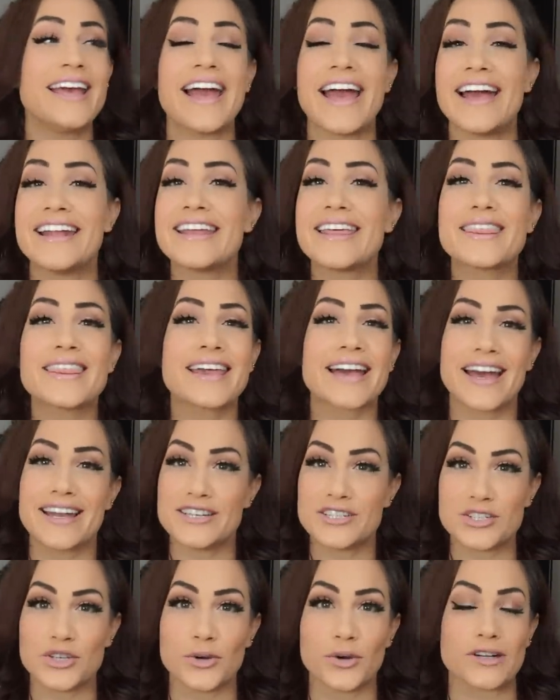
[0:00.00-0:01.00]
anything I
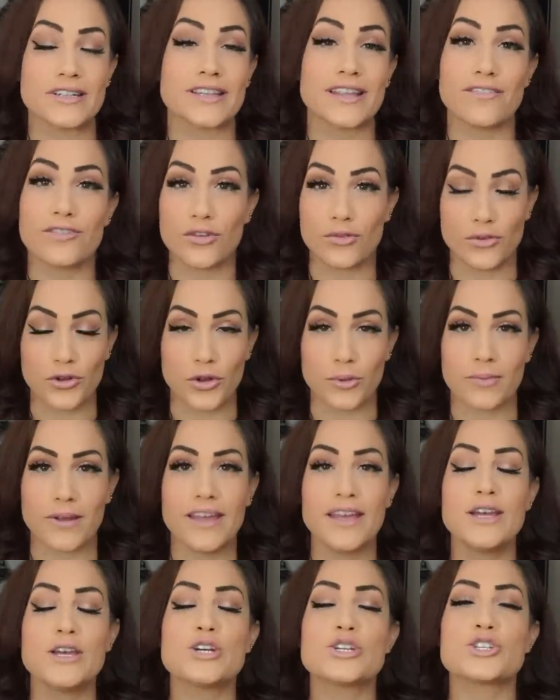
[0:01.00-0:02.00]
do or leave the room,
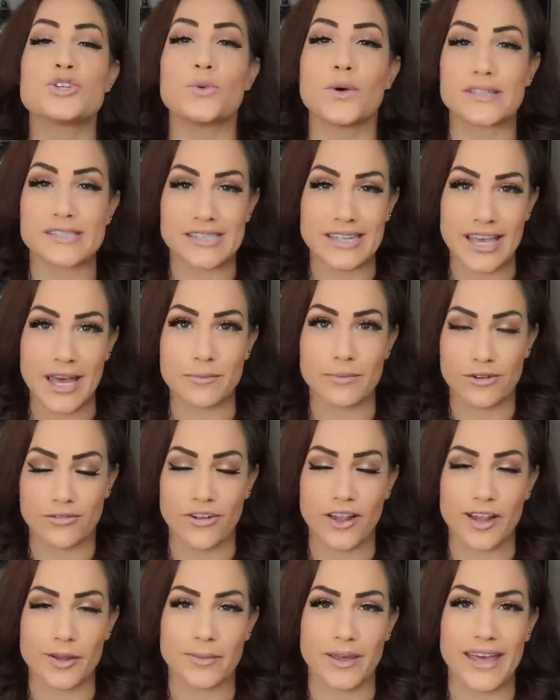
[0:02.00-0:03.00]
she wants to come and
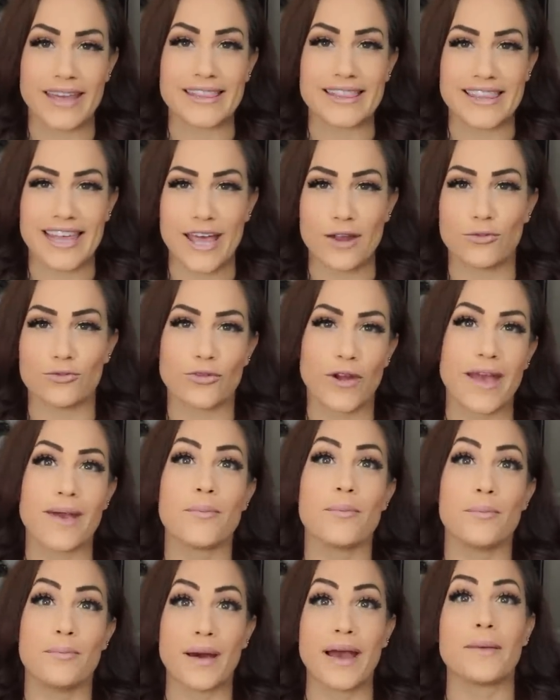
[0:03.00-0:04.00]
follow me and lay
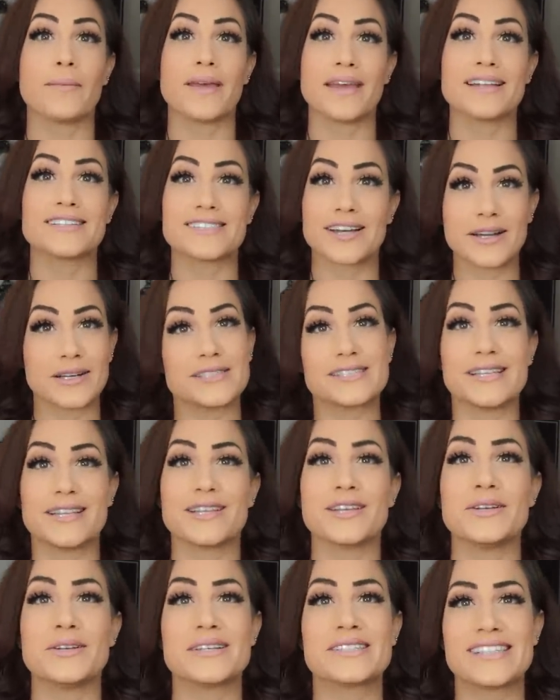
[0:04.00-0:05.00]
right by me. It's honestly
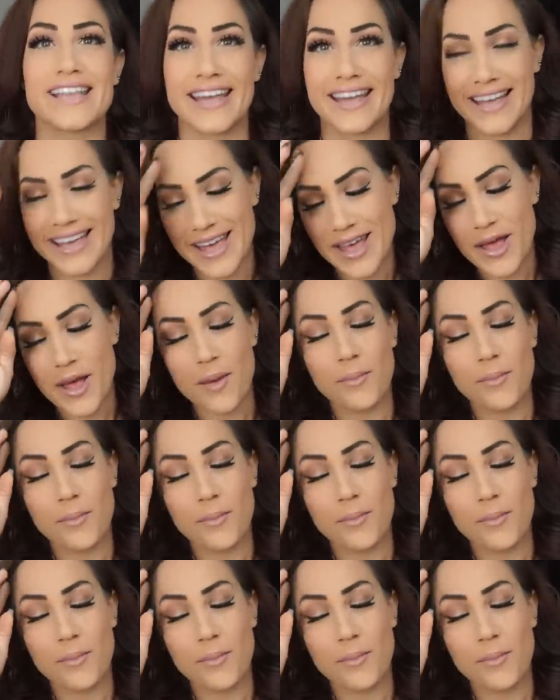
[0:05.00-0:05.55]
the cutest thing.